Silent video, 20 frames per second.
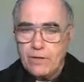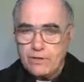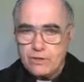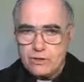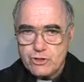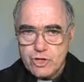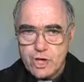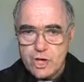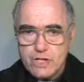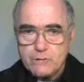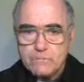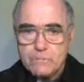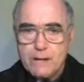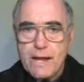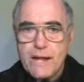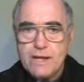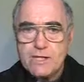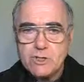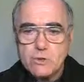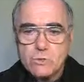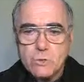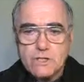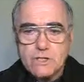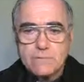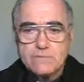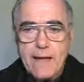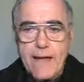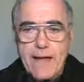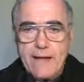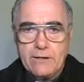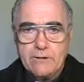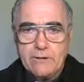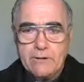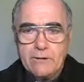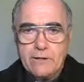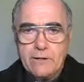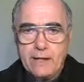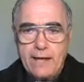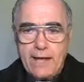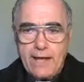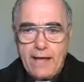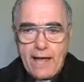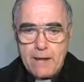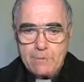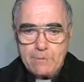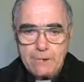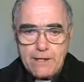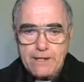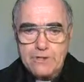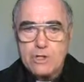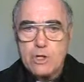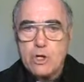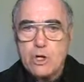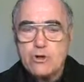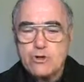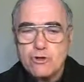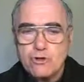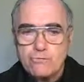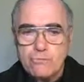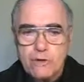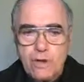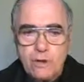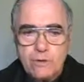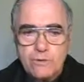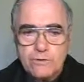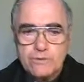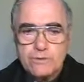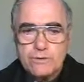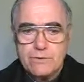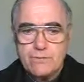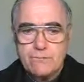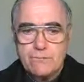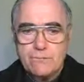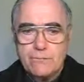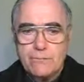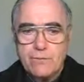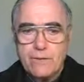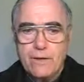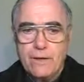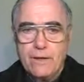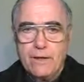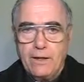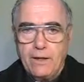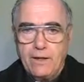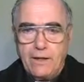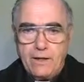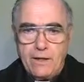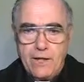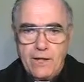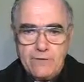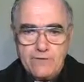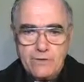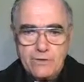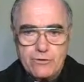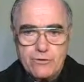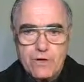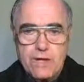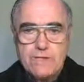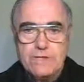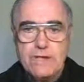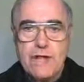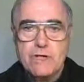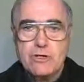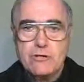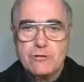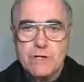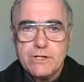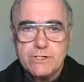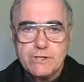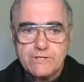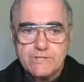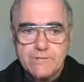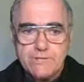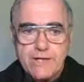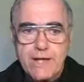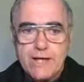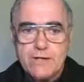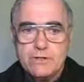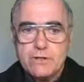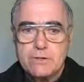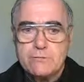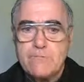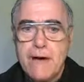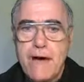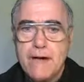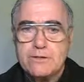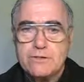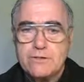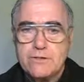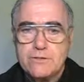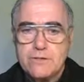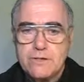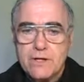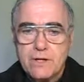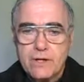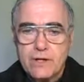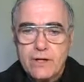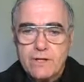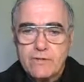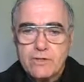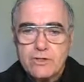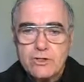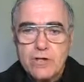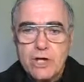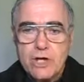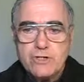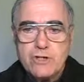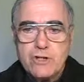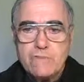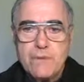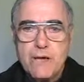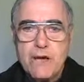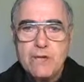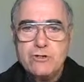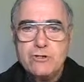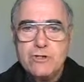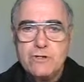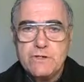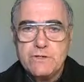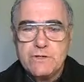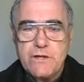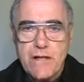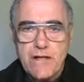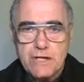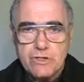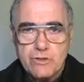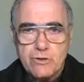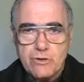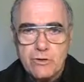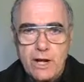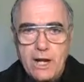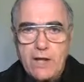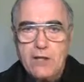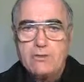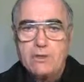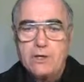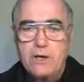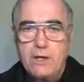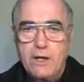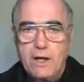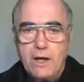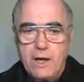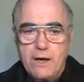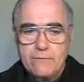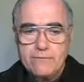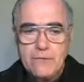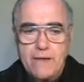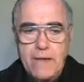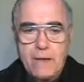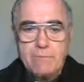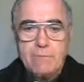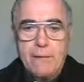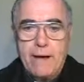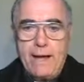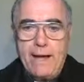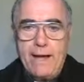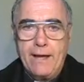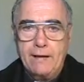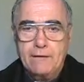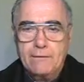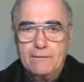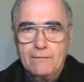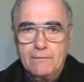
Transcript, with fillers: The church begins to expand, and persecution follows. Over three centuries of saints and martyrs, the church emerges as the religion of the empire.